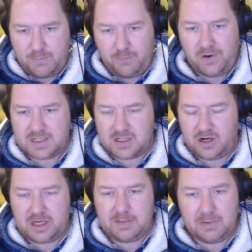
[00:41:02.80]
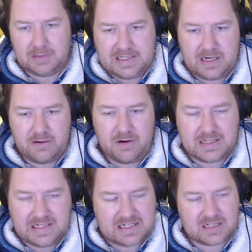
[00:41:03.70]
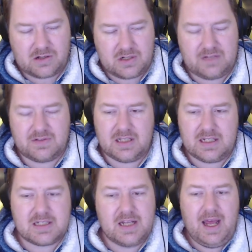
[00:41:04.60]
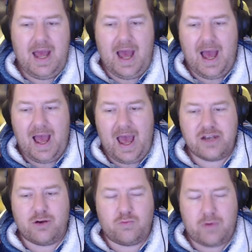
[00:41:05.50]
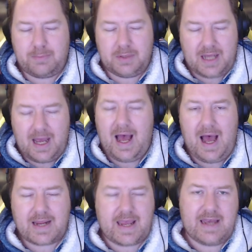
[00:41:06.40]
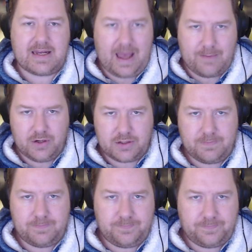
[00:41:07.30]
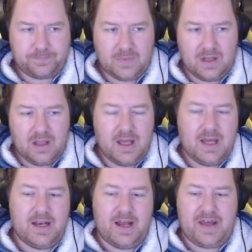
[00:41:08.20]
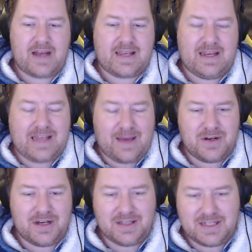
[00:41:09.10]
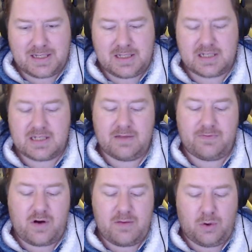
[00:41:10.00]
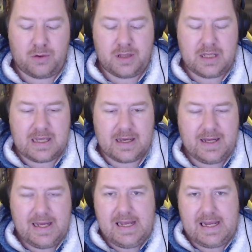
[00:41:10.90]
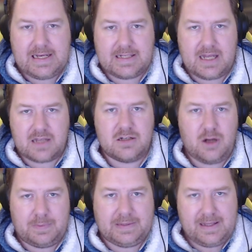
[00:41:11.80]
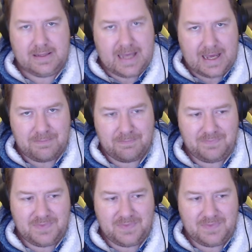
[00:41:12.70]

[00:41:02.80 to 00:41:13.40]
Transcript: before, and it's not going to be released anywhere else. It is exclusive to this, and a replica arcade cabinet. Now, the arcade cabinet, this is the very important thing here. It does not play the game.